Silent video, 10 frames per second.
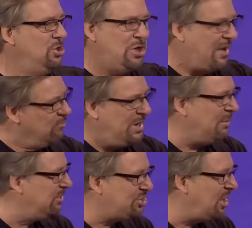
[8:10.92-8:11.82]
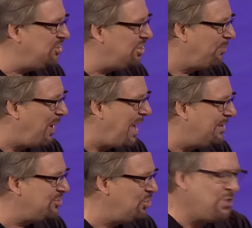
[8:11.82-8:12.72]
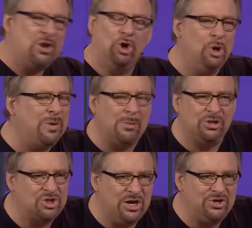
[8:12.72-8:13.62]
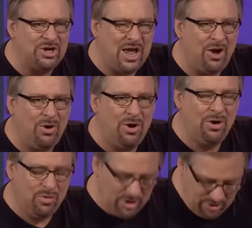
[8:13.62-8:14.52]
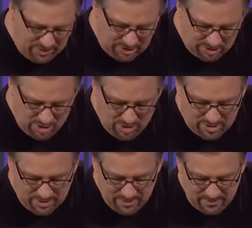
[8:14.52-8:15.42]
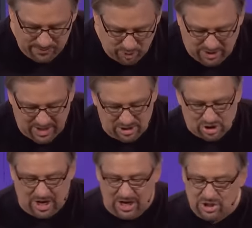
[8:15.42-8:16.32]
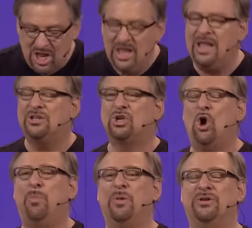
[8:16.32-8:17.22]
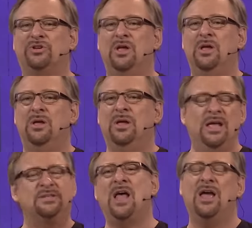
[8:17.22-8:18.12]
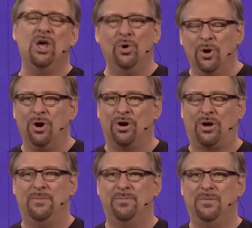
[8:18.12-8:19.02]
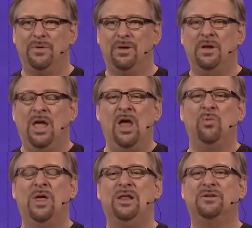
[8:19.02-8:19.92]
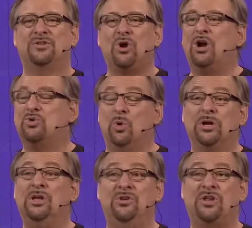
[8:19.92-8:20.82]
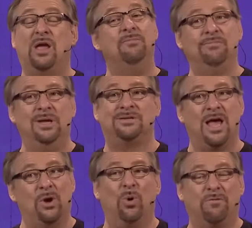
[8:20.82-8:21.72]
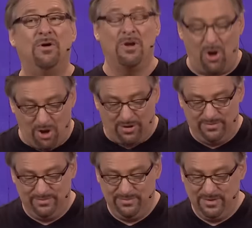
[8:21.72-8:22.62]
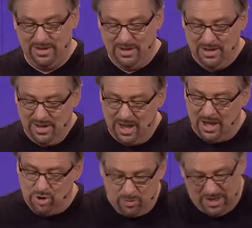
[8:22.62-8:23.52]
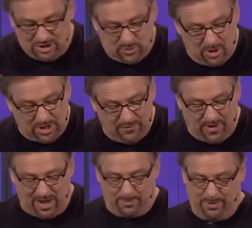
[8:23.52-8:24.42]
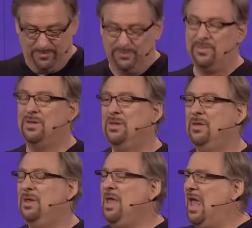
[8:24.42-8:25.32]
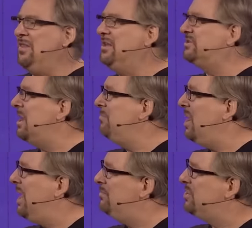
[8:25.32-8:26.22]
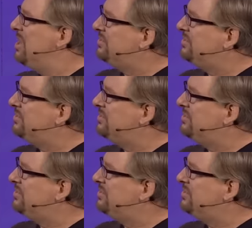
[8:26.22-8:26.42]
You haven't been able to change in the past. You think you're going to be able to change now? What do you think you're doing? You can't change. It's hopeless. It's not going to work. And when it starts working, you say, it's not going to work very long. And you may as well give up. And then sometimes